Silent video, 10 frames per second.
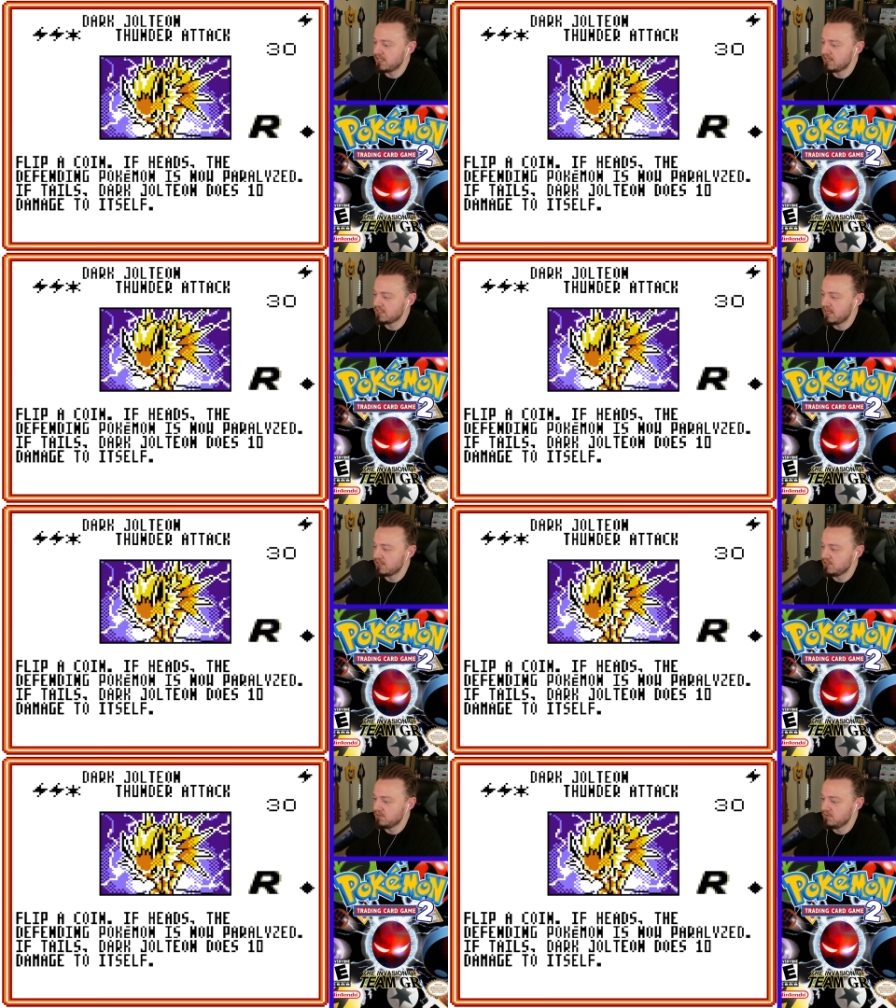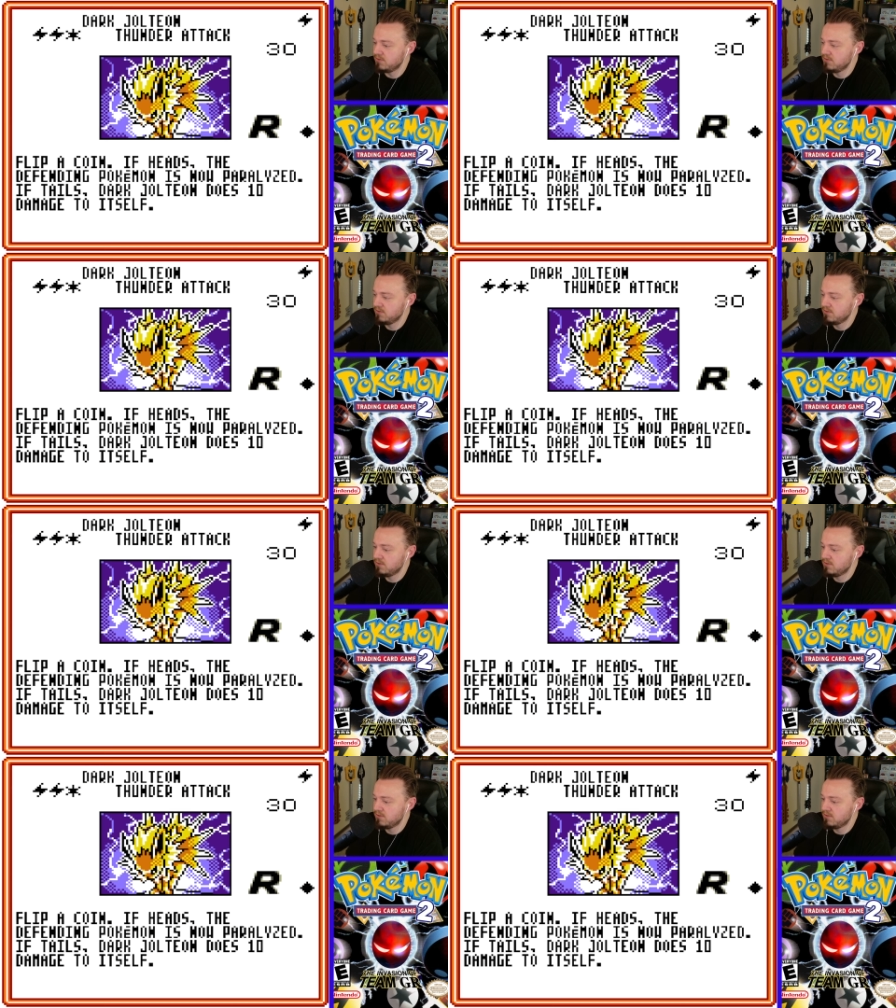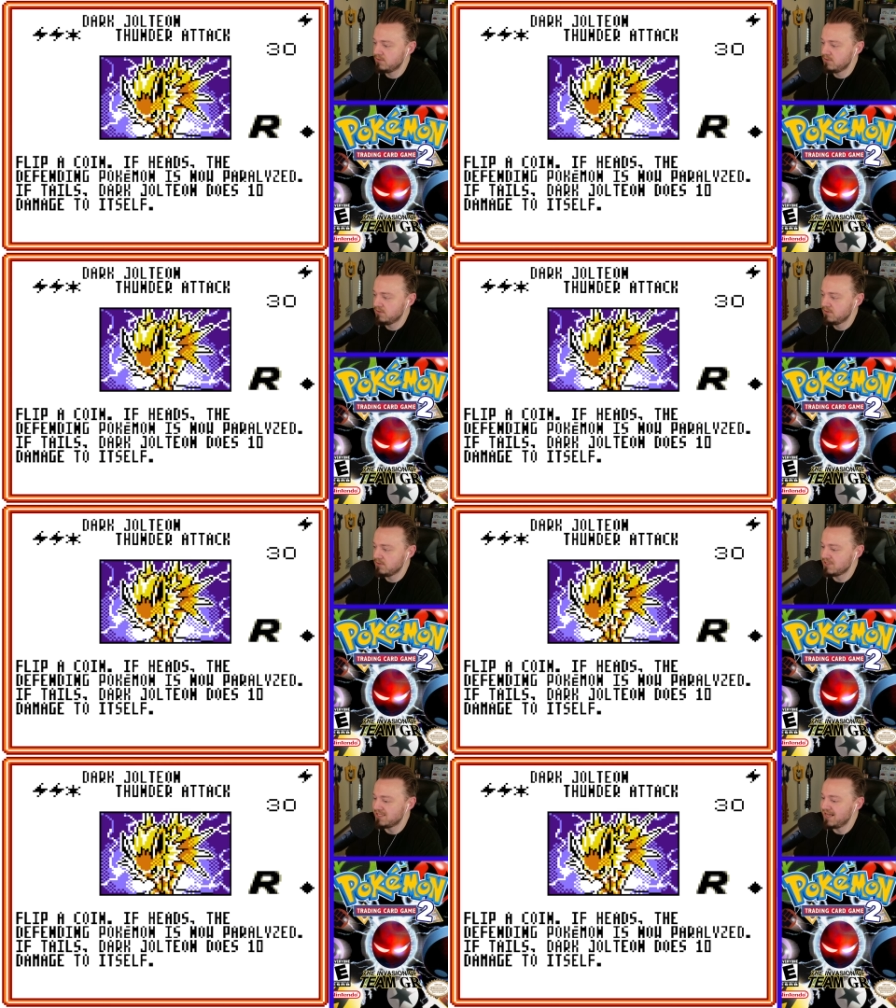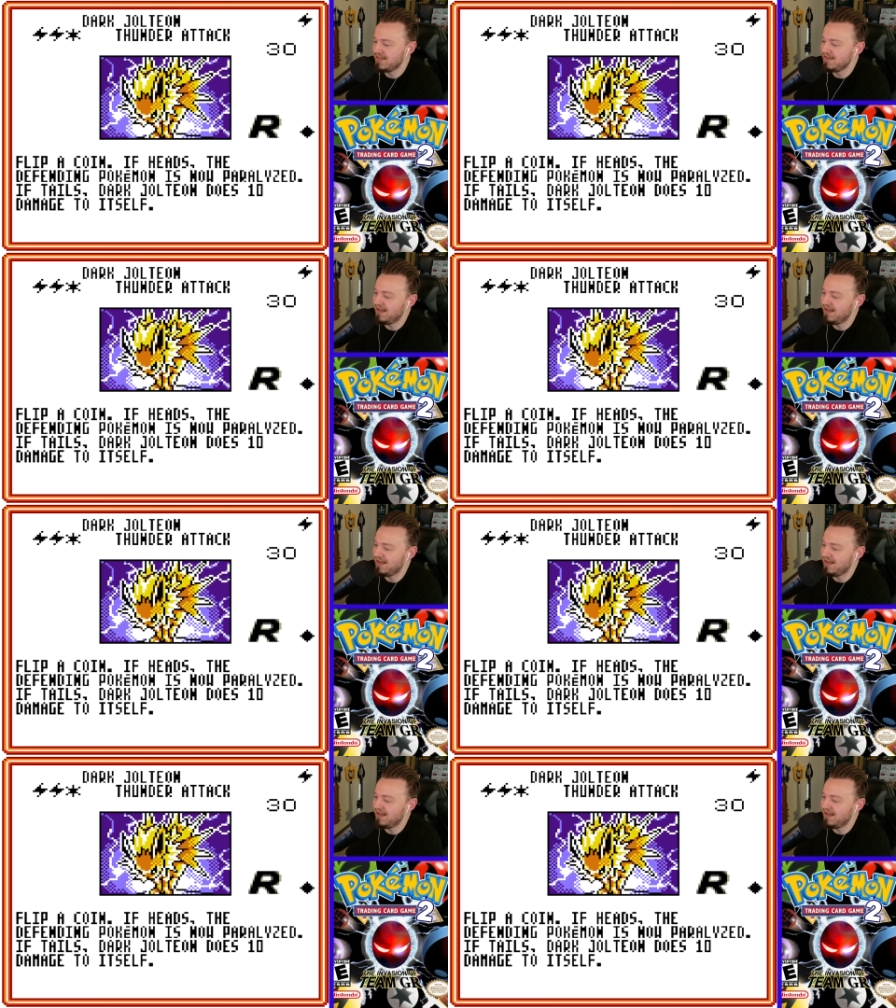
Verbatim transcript: attack do? It's 10.